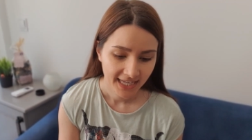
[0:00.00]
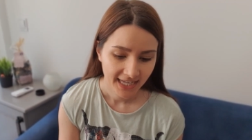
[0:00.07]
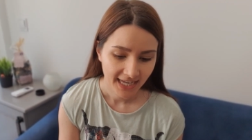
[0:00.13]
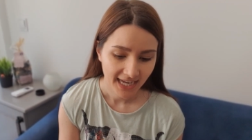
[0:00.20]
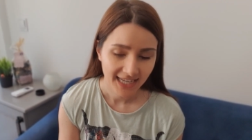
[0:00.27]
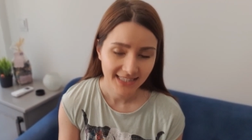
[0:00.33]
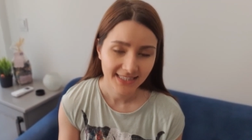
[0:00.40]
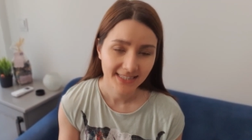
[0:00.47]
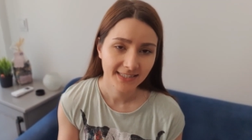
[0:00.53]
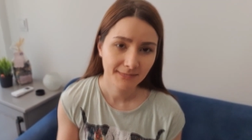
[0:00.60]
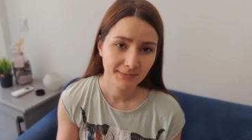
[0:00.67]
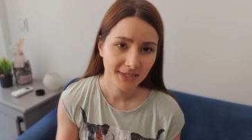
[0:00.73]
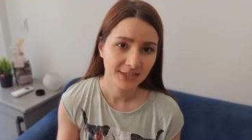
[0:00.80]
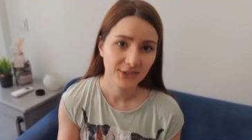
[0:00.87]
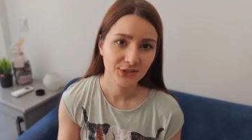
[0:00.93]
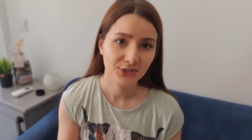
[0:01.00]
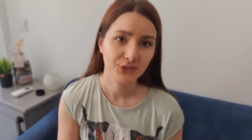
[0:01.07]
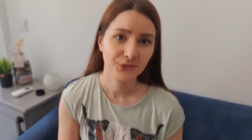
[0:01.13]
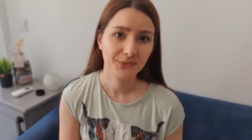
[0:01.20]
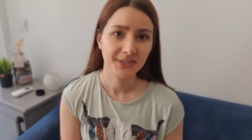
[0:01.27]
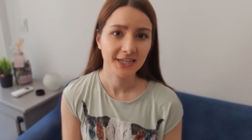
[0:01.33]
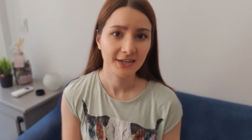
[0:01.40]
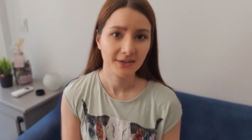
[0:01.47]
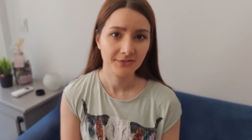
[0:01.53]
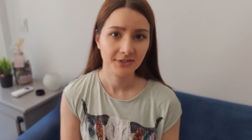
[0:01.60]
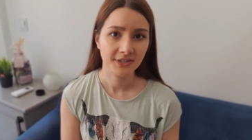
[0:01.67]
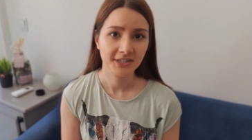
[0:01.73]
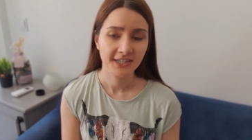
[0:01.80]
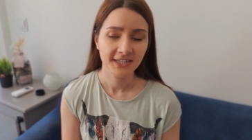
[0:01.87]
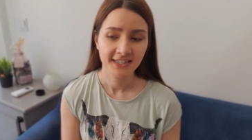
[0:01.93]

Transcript: I didn't manage to recover